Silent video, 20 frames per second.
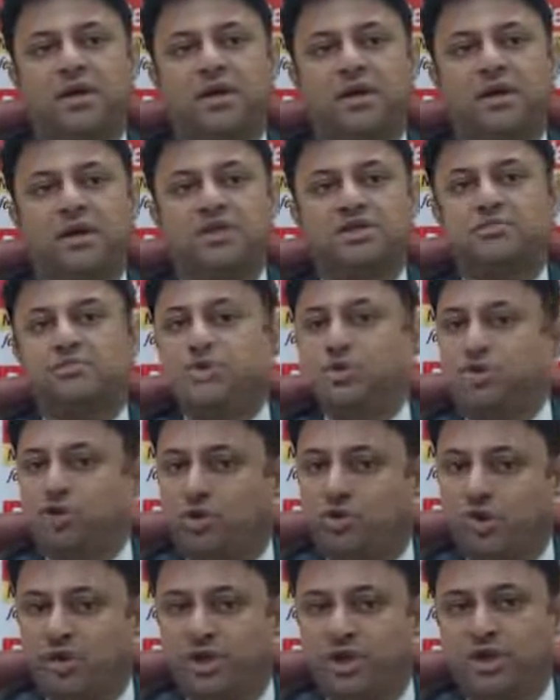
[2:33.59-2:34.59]
as
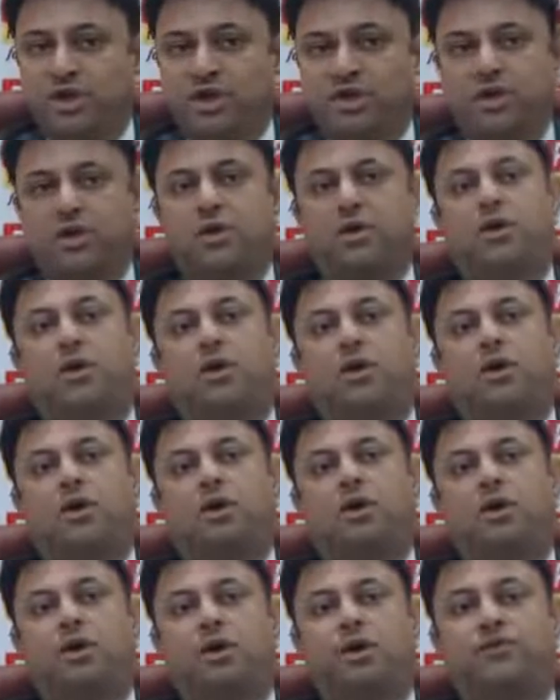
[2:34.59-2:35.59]
majority
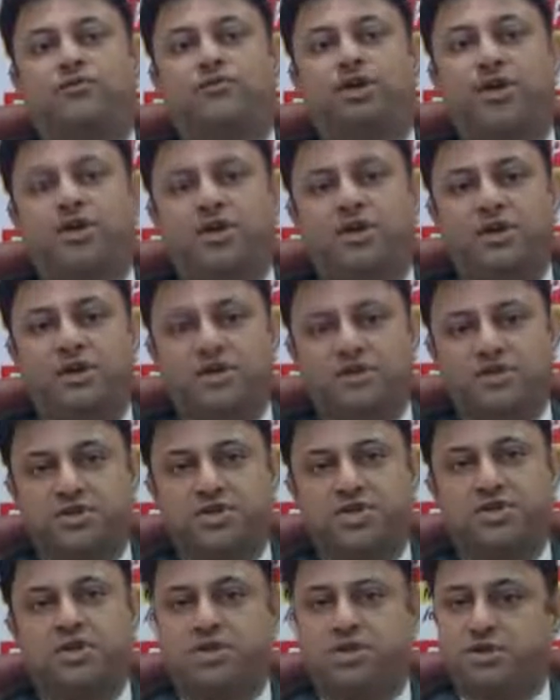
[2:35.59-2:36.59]
of the
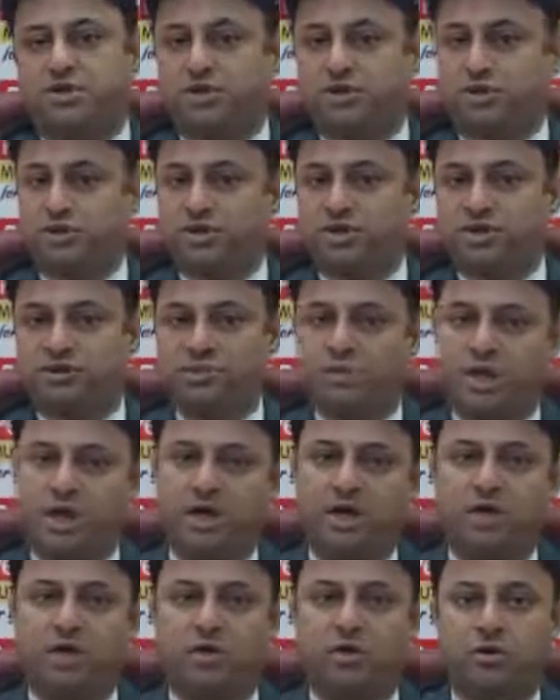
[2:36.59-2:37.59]
industry rushes to either
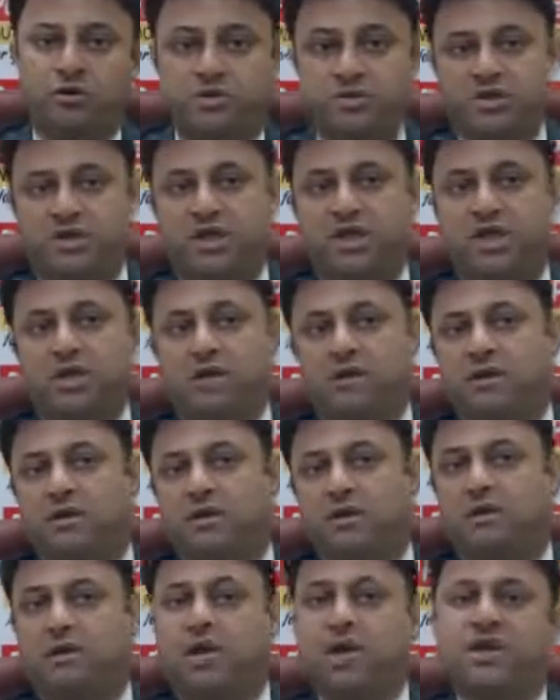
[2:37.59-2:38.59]
buy or sell
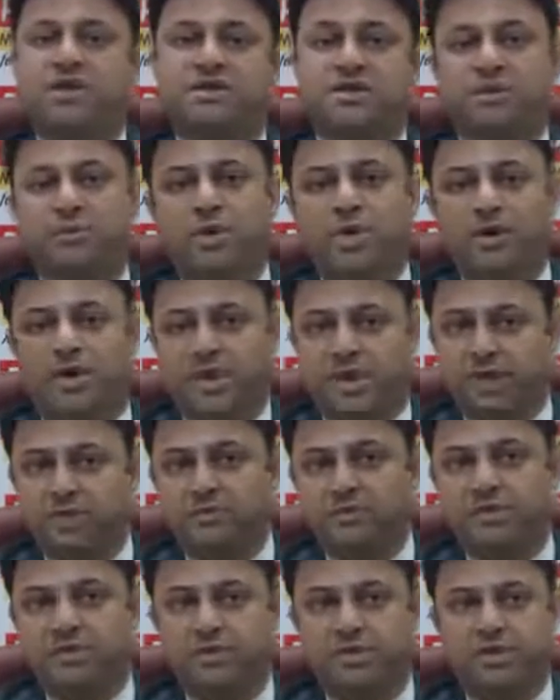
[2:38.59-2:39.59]
at similar
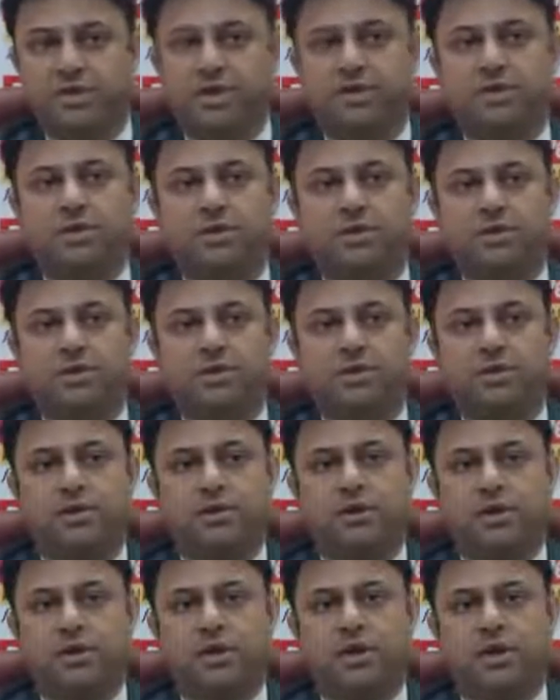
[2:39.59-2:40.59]
times.
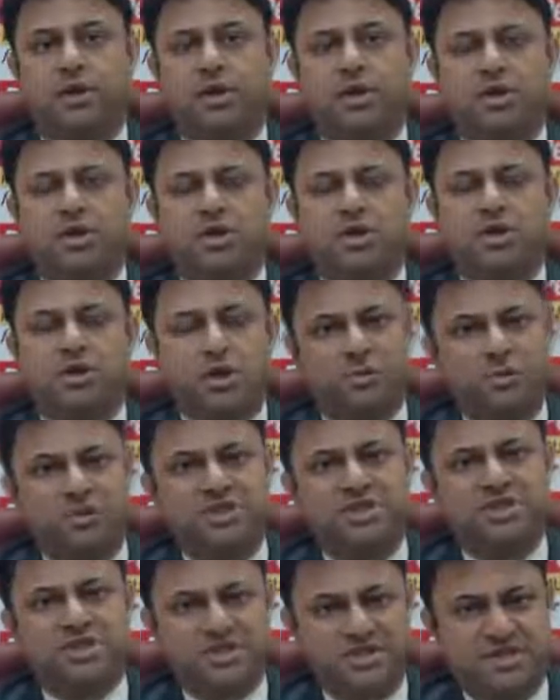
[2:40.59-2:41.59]

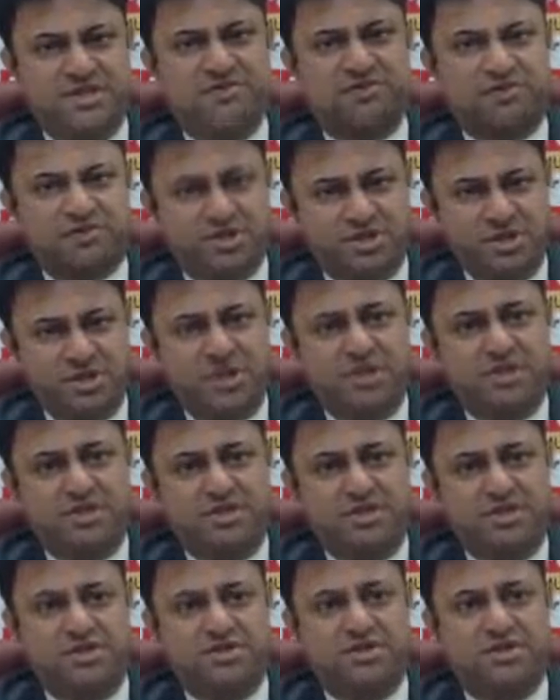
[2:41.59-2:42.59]
Common sense therefore
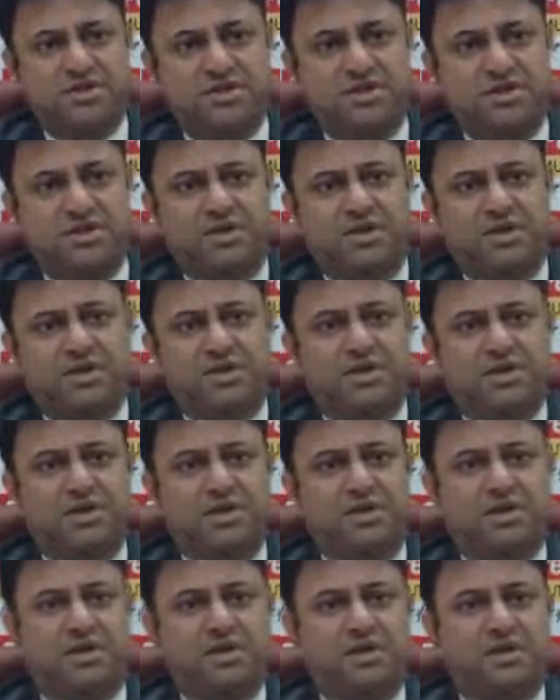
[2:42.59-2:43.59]
suggests
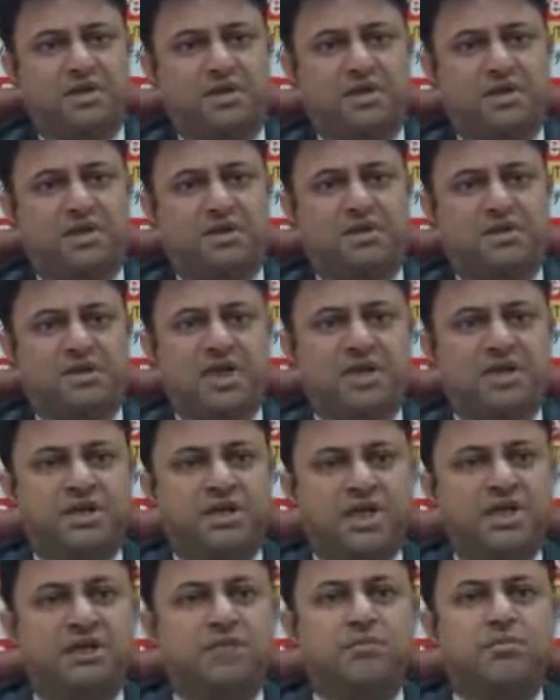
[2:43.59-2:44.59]
that
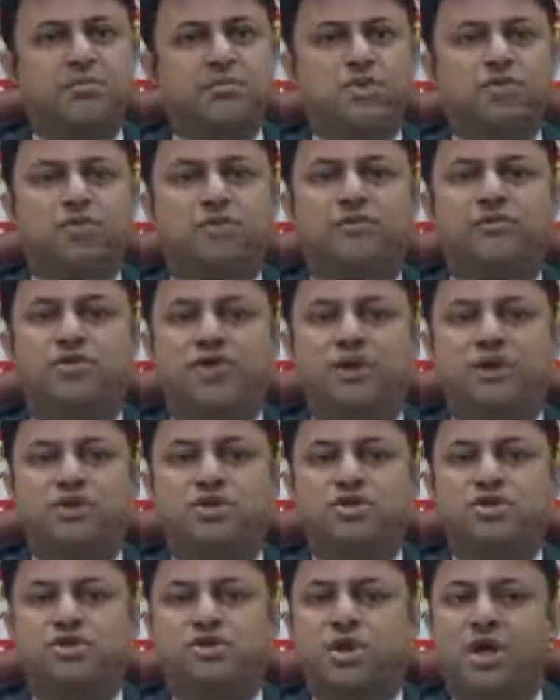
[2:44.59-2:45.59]
debt mutual
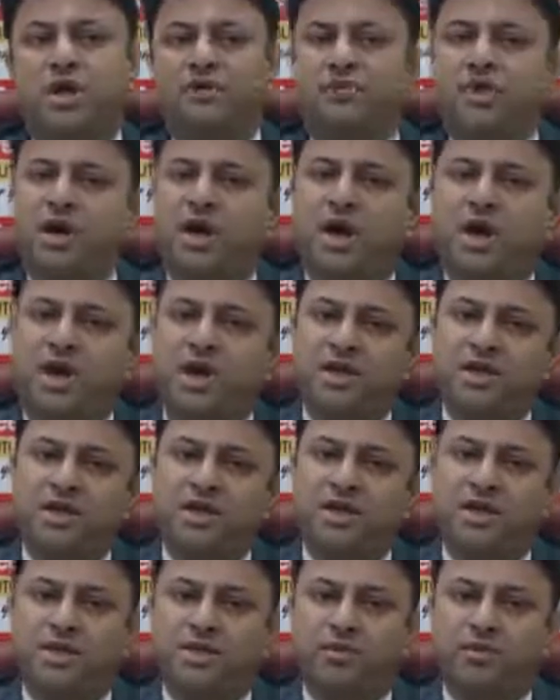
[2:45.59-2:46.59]
funds should have a highly
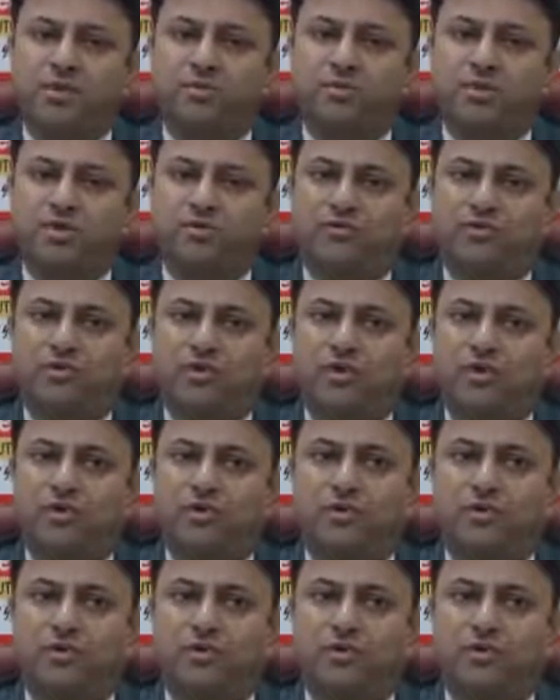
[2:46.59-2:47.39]
liquid portfolio.